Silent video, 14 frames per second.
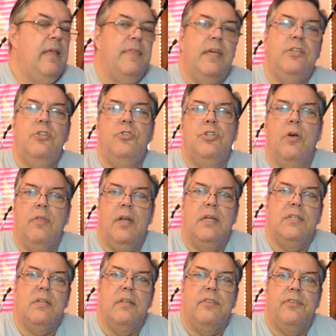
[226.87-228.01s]
They do show that
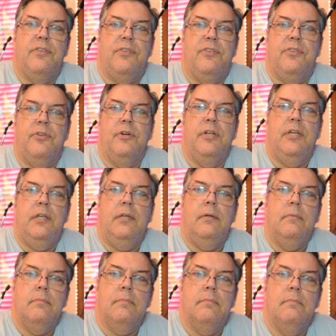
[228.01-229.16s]
it's a 30
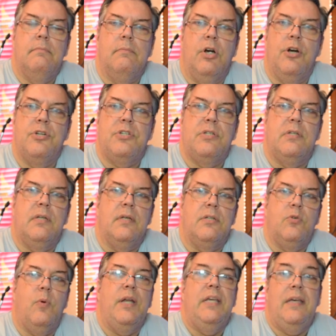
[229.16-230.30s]
hertz to
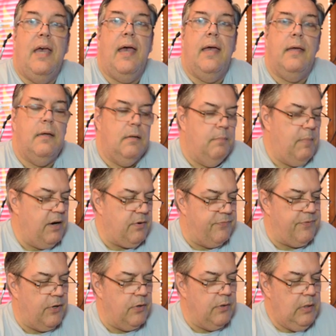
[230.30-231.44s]
20K
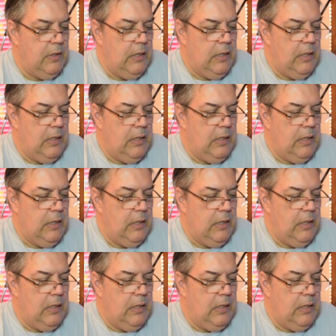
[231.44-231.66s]
microphone,